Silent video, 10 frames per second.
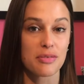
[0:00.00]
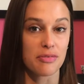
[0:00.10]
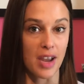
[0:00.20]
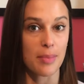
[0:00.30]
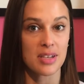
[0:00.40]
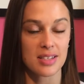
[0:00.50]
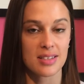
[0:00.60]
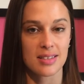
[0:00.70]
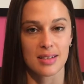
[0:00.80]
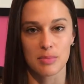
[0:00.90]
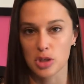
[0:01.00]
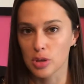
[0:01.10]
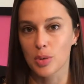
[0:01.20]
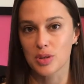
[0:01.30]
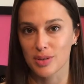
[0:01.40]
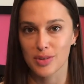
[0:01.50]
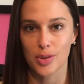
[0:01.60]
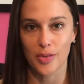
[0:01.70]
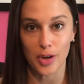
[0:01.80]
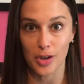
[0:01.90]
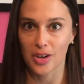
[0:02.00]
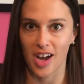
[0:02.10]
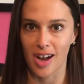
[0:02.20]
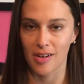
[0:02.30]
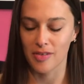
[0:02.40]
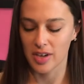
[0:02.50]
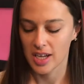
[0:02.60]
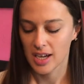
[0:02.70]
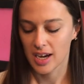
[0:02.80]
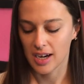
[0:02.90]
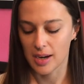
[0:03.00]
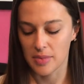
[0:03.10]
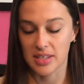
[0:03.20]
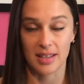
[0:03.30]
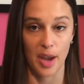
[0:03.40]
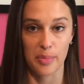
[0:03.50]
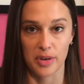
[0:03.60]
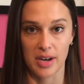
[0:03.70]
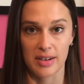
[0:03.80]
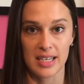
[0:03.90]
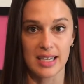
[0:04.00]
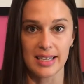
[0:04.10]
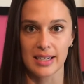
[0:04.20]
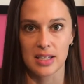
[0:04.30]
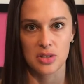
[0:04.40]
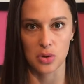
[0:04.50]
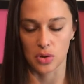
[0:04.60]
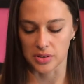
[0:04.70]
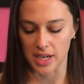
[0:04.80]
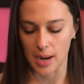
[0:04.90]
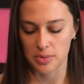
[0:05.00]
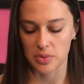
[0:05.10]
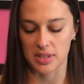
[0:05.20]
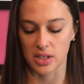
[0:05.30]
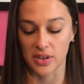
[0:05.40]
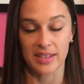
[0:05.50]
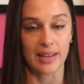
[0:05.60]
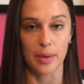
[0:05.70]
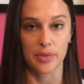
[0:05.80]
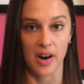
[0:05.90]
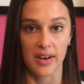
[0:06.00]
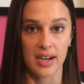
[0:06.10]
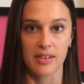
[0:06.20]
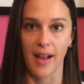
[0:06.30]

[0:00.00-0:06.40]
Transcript: famous, I'm sure most of you have heard of this library in historical times, was the Great Library of